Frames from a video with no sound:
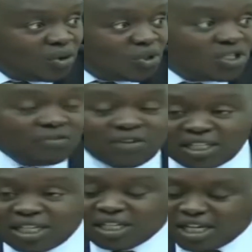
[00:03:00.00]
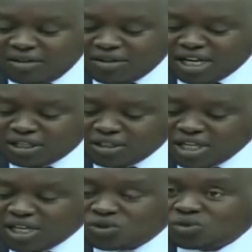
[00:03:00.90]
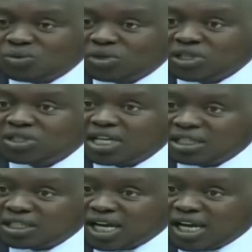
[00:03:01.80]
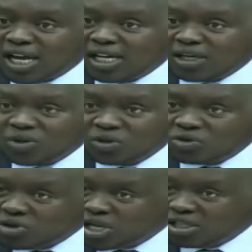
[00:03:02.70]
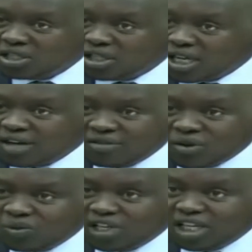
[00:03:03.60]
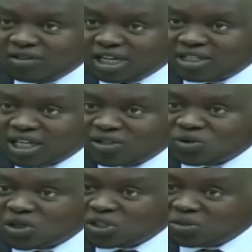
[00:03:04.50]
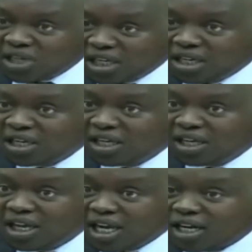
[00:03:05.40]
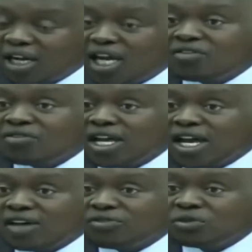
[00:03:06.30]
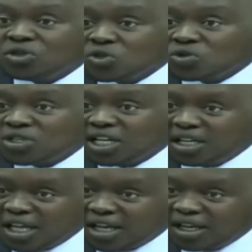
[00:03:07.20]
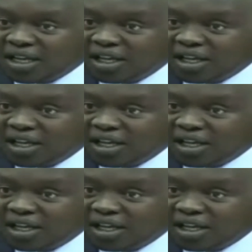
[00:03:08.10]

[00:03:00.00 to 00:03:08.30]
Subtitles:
Because the fact that the governor is here to present, and I agree with you, AG, the governor will be given a chance to explain and clarify a few issues and there.